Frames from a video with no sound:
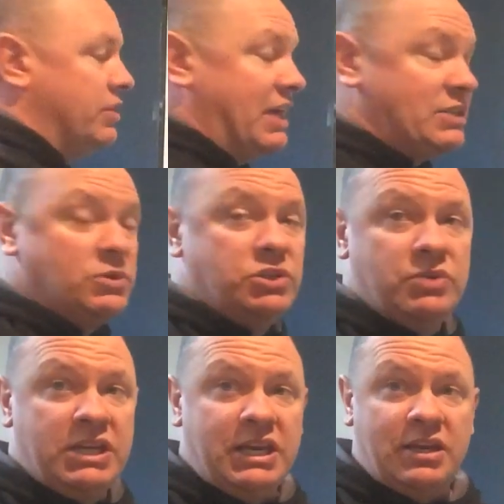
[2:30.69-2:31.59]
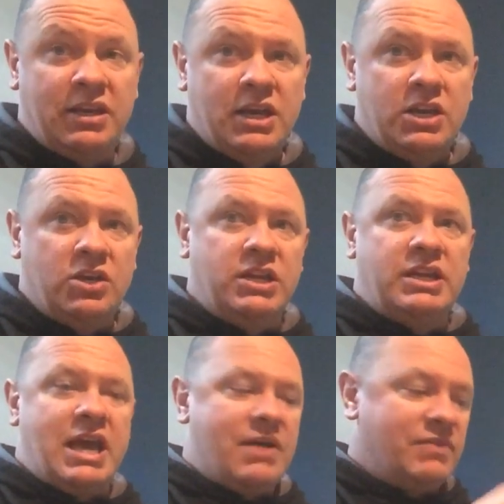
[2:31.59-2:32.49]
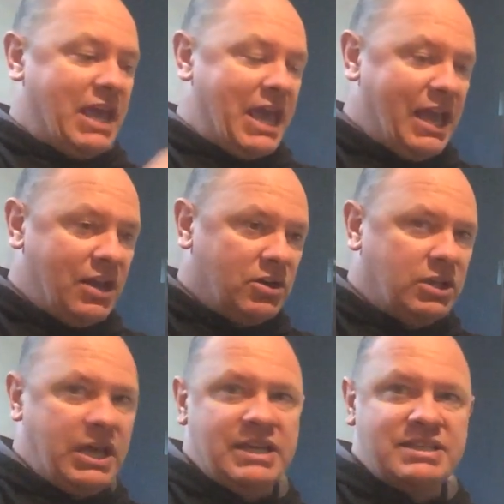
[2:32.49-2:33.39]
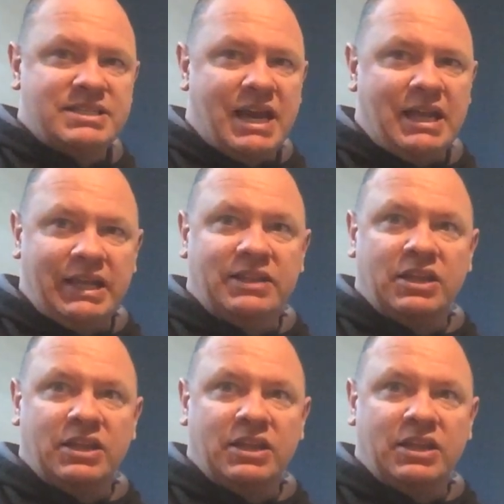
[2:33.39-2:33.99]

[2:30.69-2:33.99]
and that's what you need. You need to have an angle and a side length